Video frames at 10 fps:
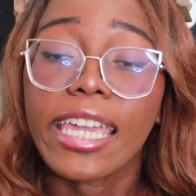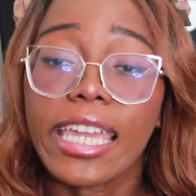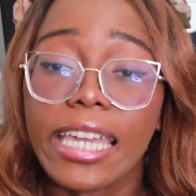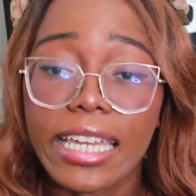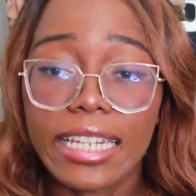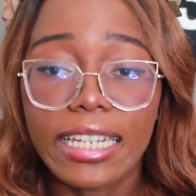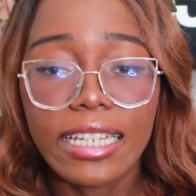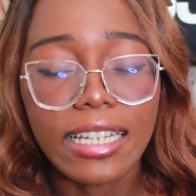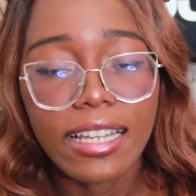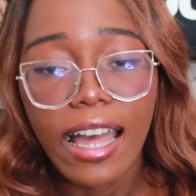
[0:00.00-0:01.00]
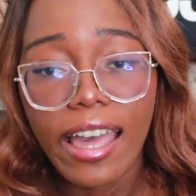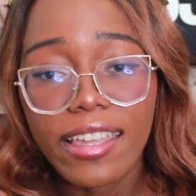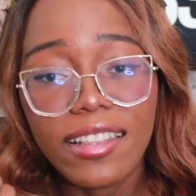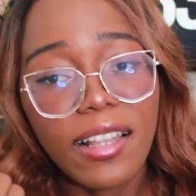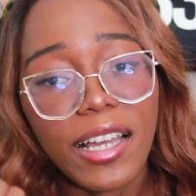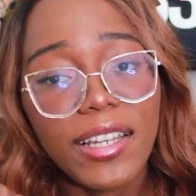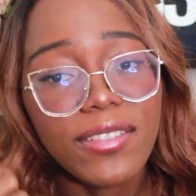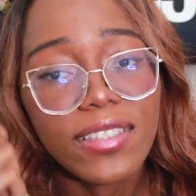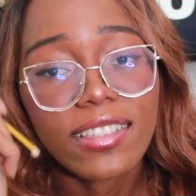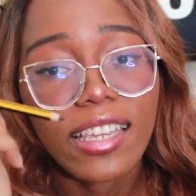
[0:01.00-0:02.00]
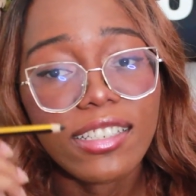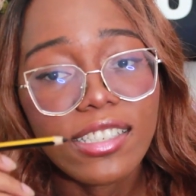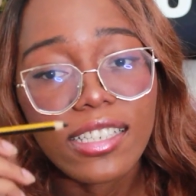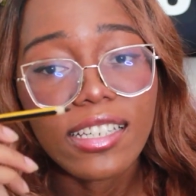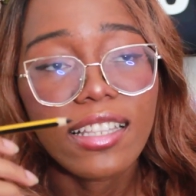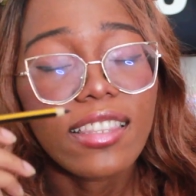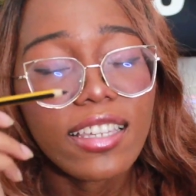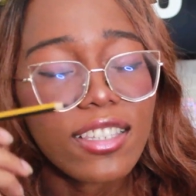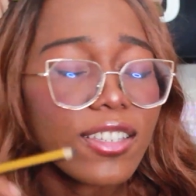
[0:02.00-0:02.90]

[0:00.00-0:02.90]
and I love sketching on this.